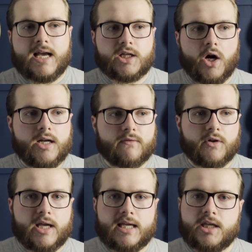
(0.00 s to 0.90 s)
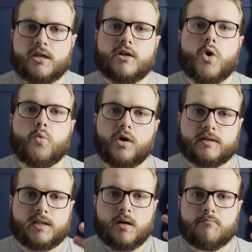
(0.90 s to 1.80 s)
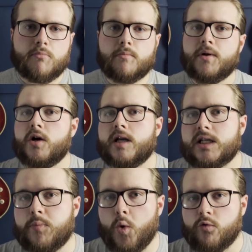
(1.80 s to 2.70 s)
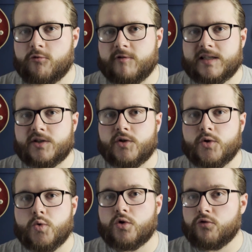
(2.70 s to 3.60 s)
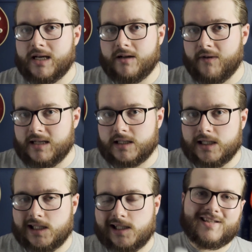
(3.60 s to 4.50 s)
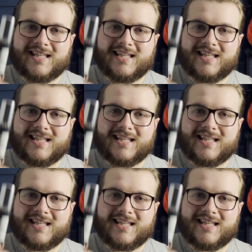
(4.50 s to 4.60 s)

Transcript: Kind of like, you know what Mont Blanc Explorer is to Creed Aventus.